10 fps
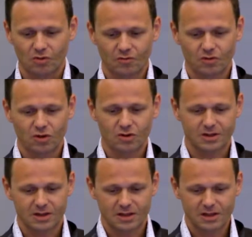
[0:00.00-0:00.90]
of New York
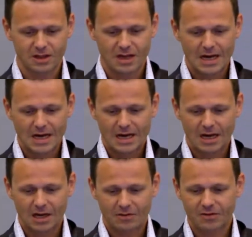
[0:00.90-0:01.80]
City,
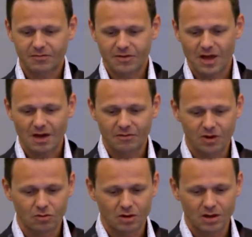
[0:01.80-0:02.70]
Fifth
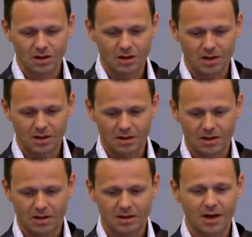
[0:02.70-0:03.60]
Avenue in the
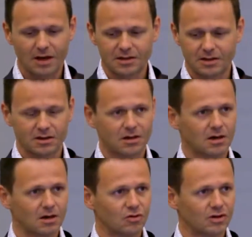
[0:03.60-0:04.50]
year
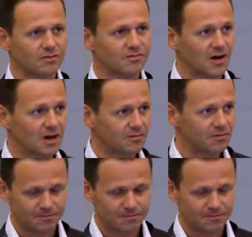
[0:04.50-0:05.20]
1905.